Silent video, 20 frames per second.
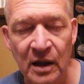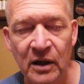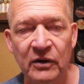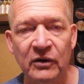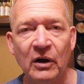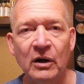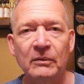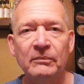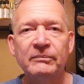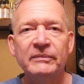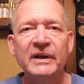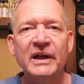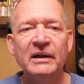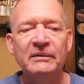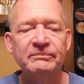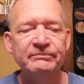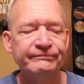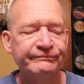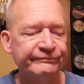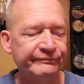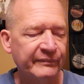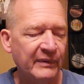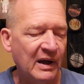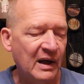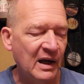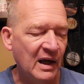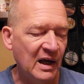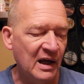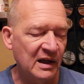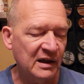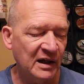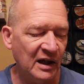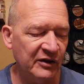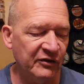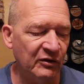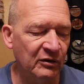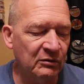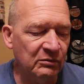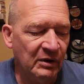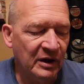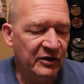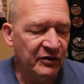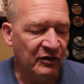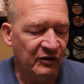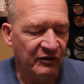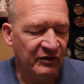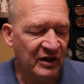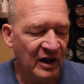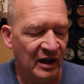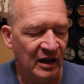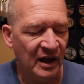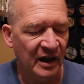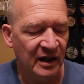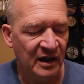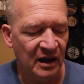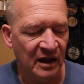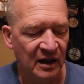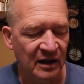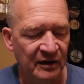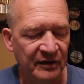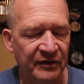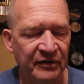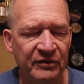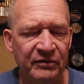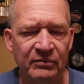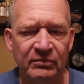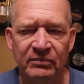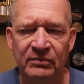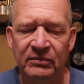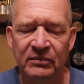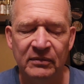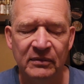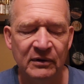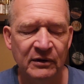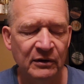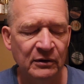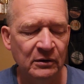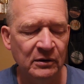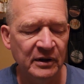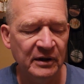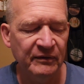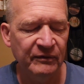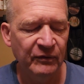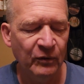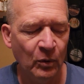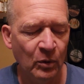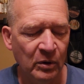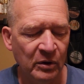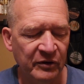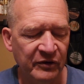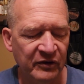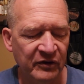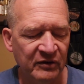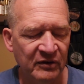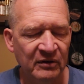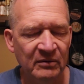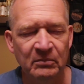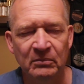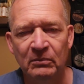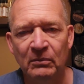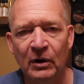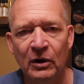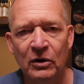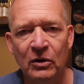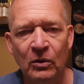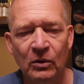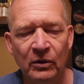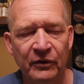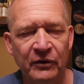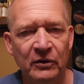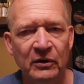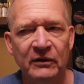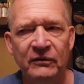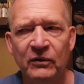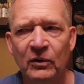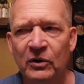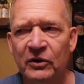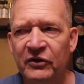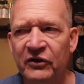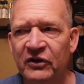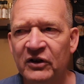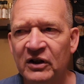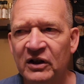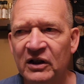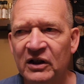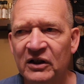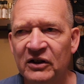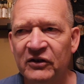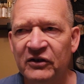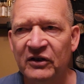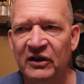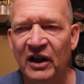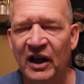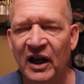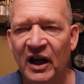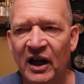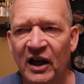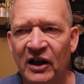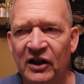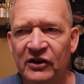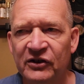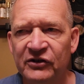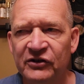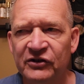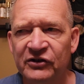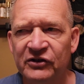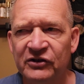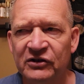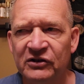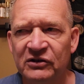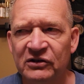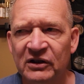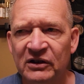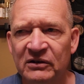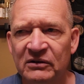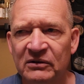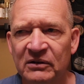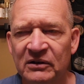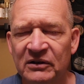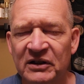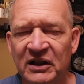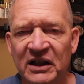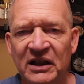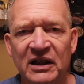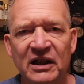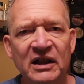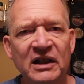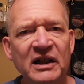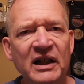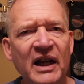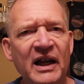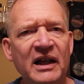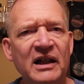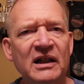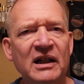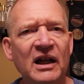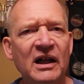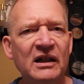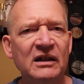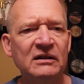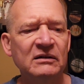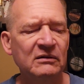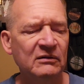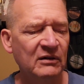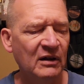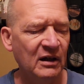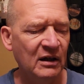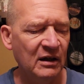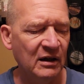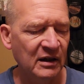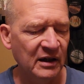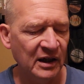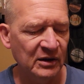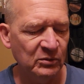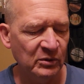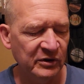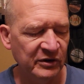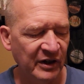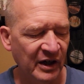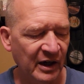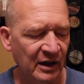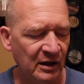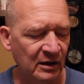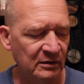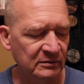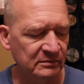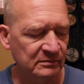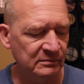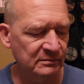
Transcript: So, yeah. Nice little razor. It's kind of like a Mercor 34C / DEA9 Edwin Jagger